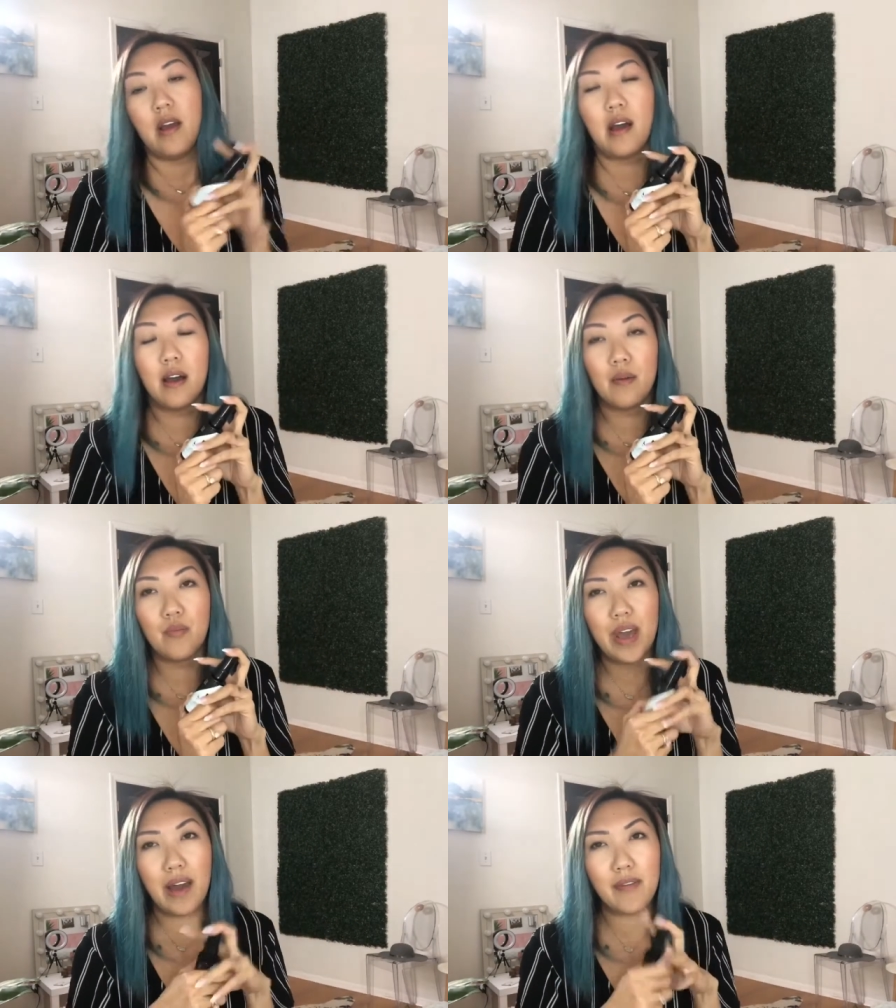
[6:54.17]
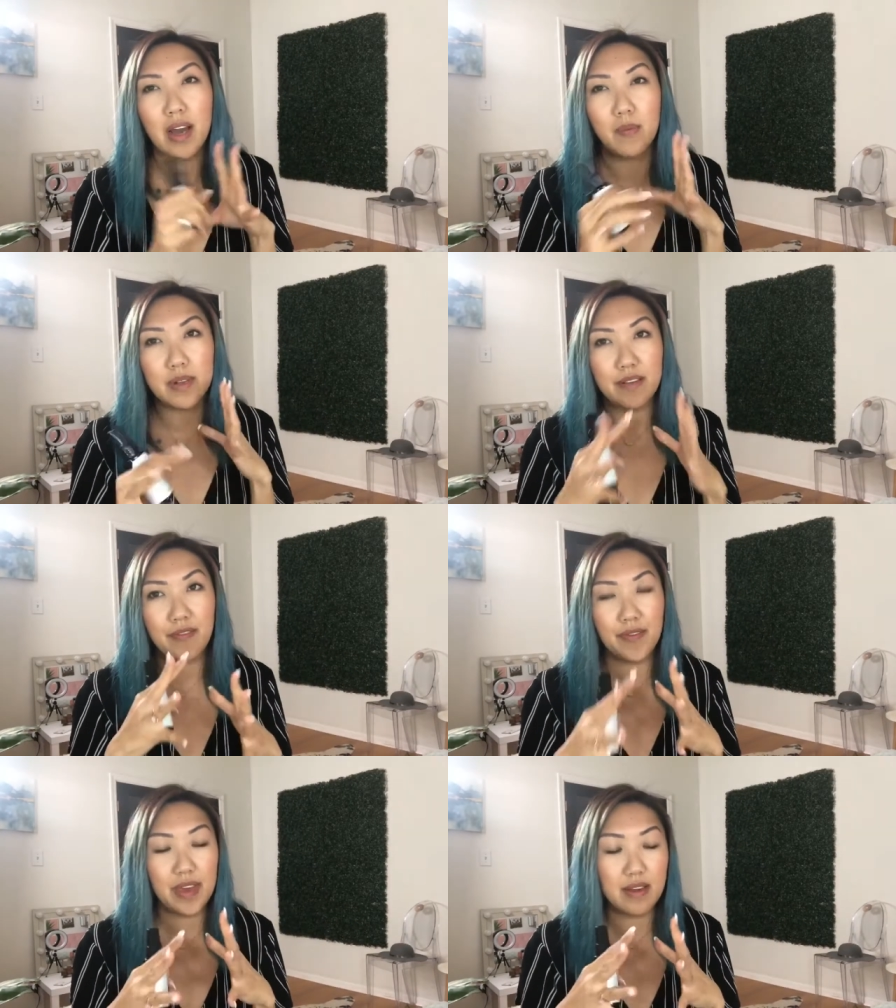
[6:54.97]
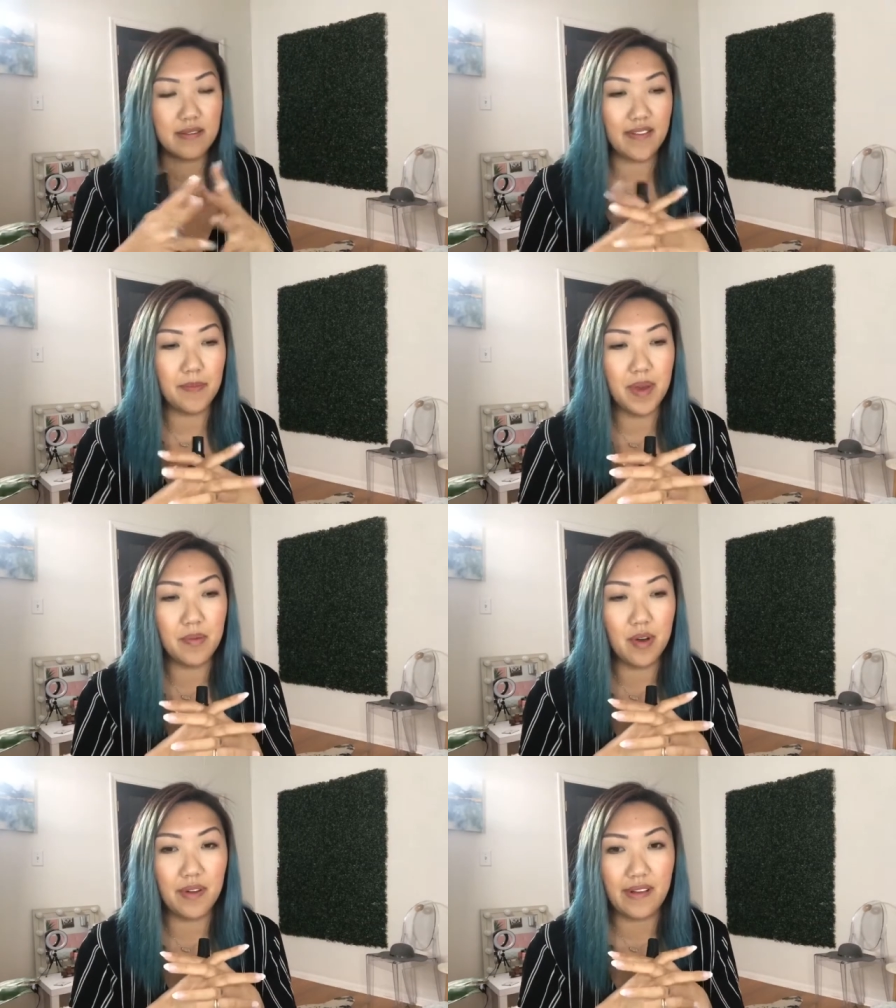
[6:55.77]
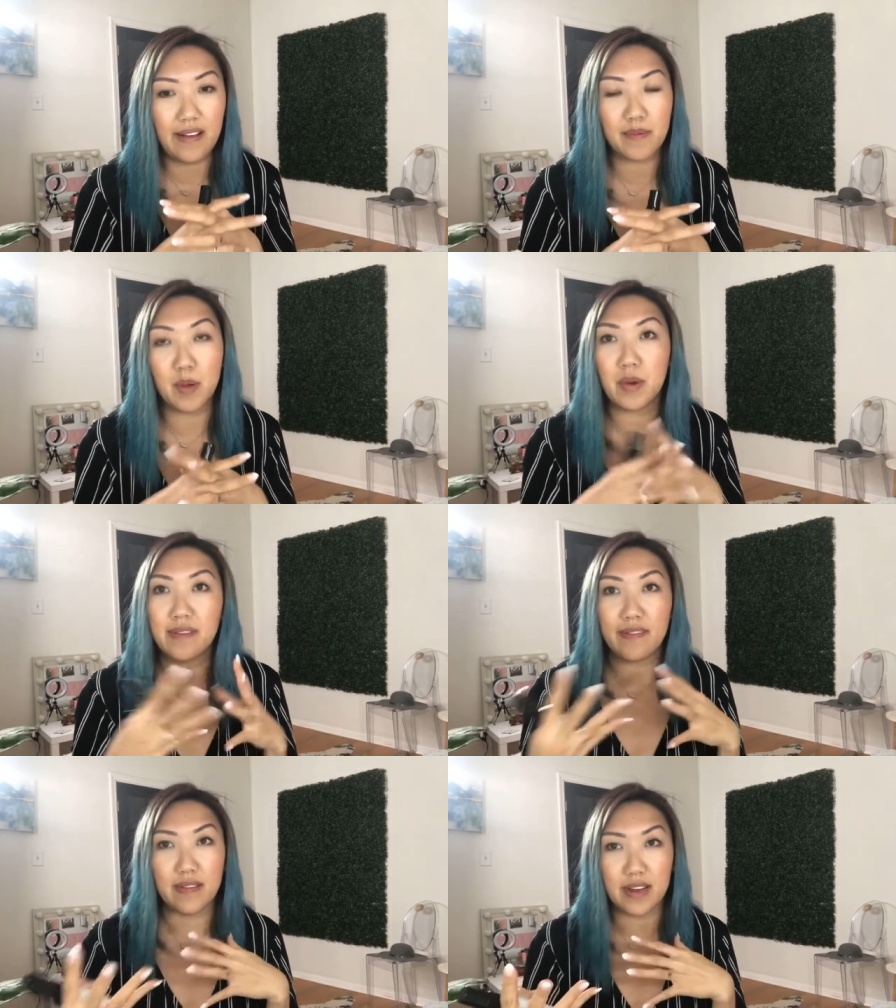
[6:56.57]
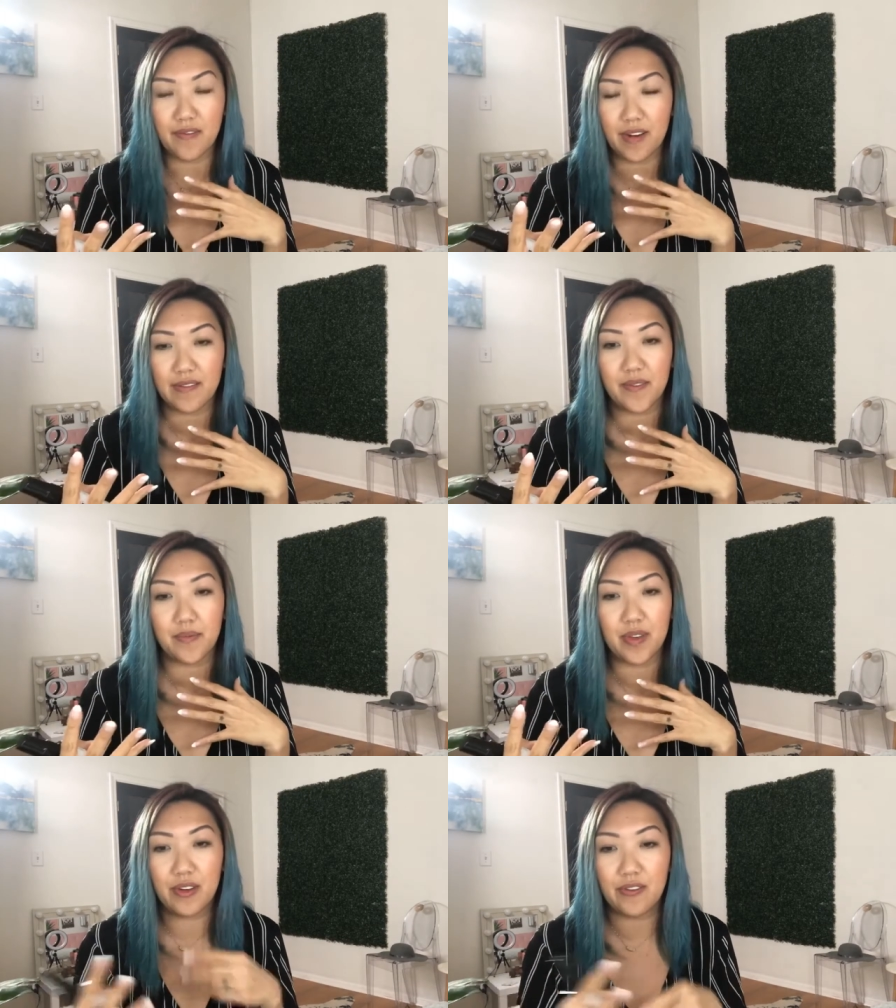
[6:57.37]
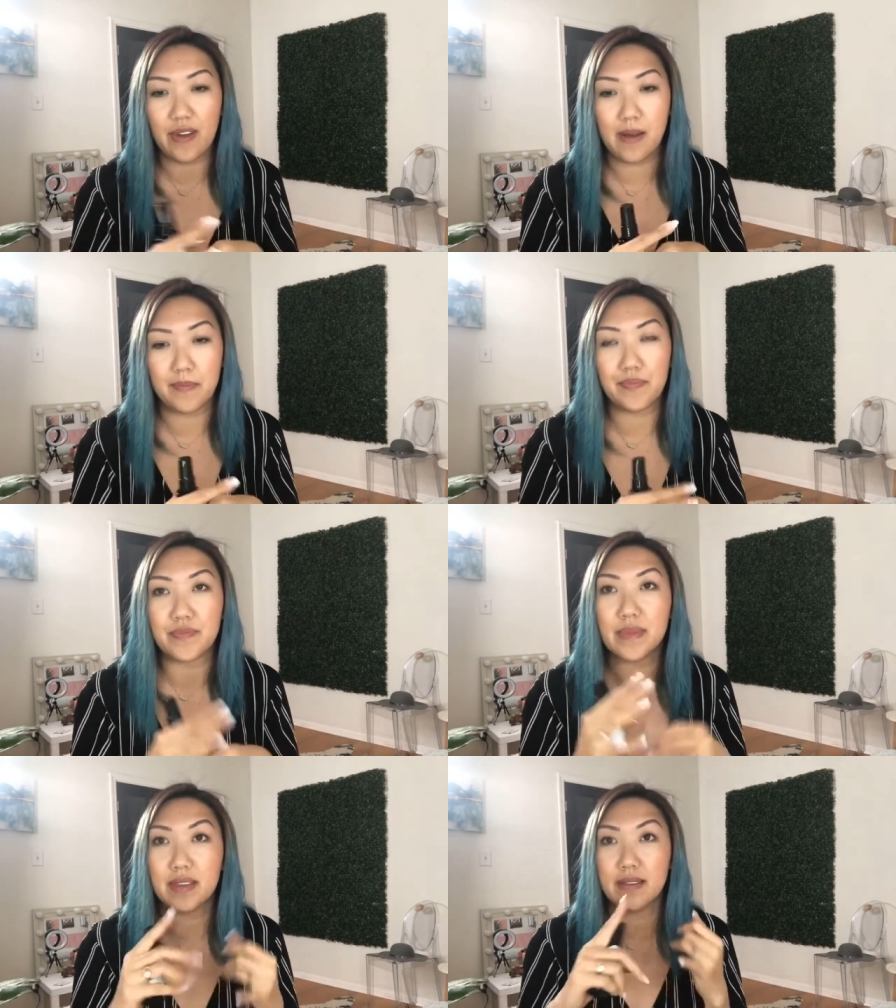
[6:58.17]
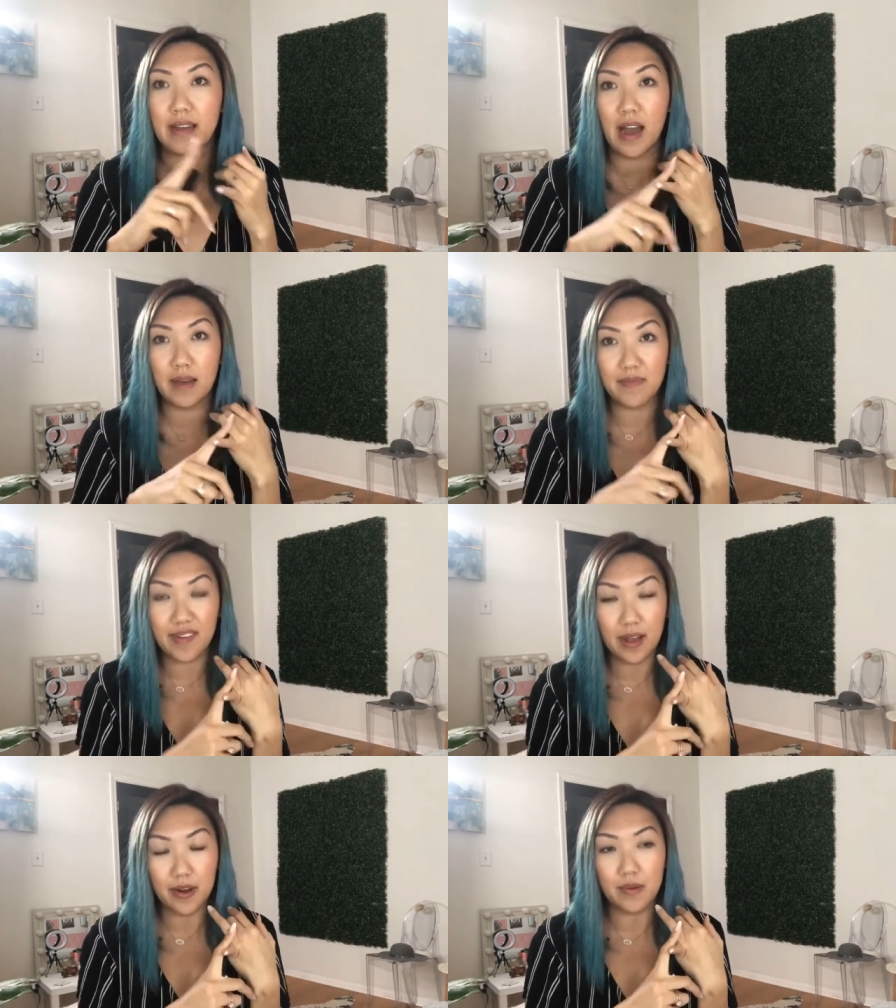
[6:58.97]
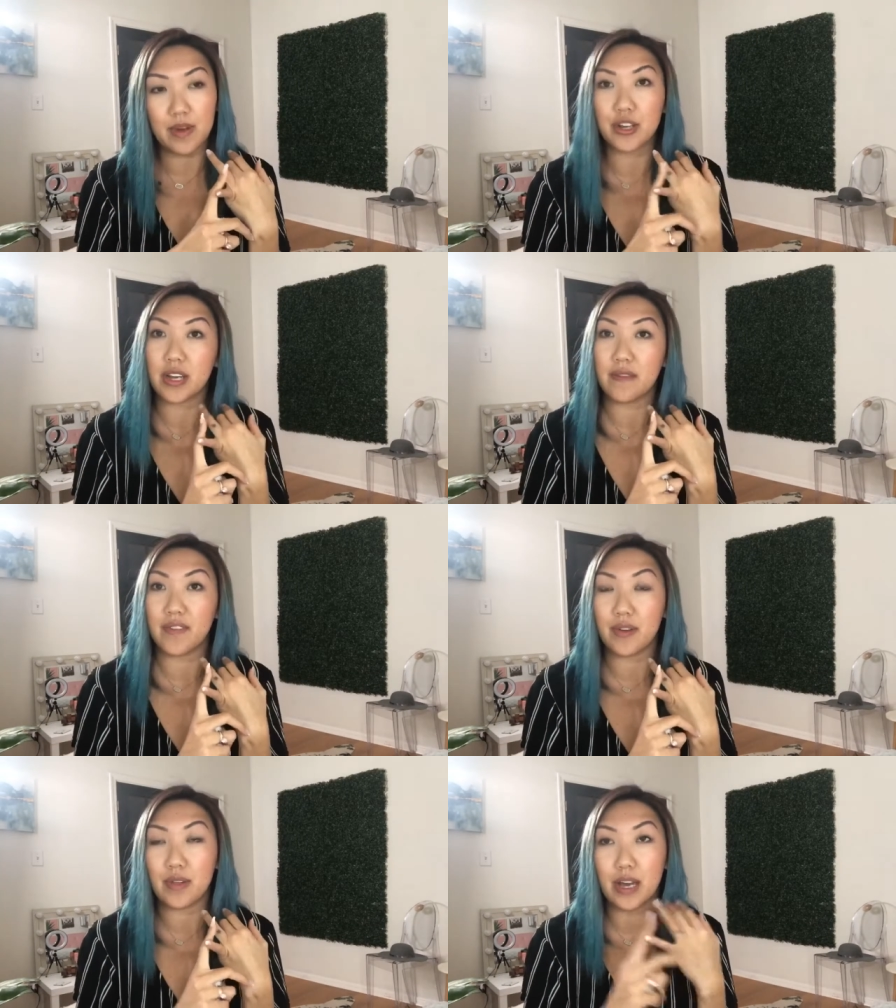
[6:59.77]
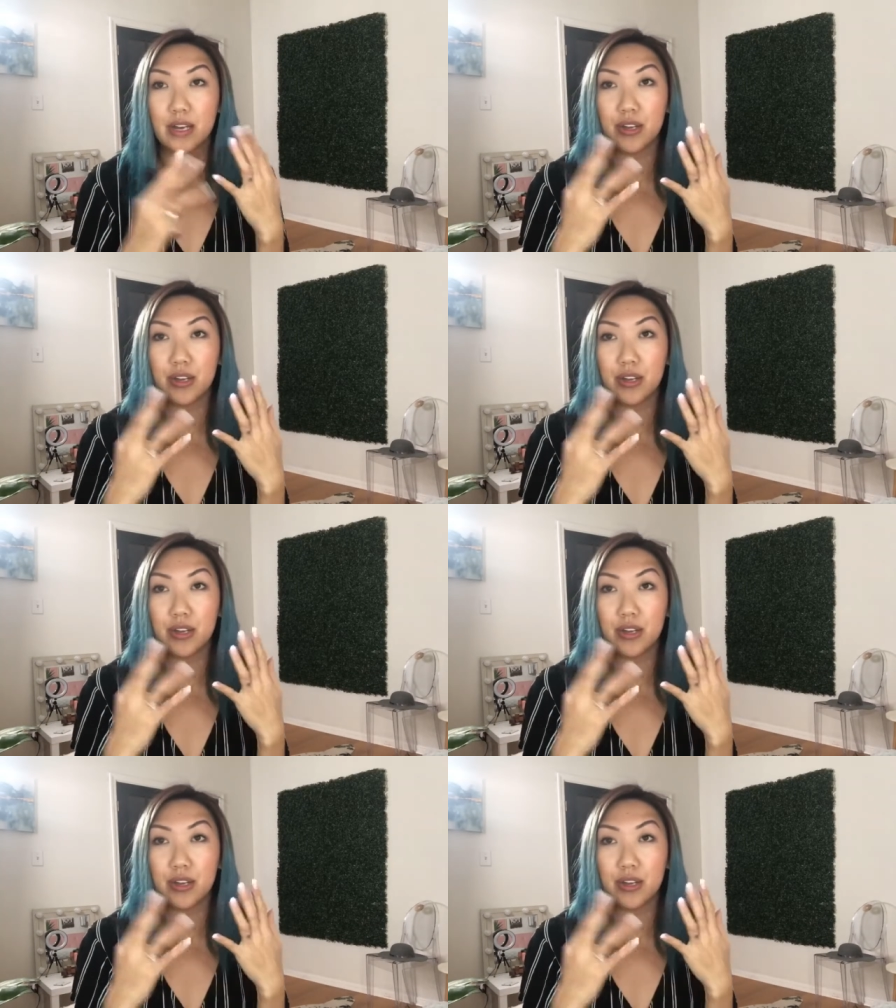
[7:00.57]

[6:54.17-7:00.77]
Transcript: Um, we have a couple different things, and people always ask me what's the difference. There's um, Time Setter, which gives you like a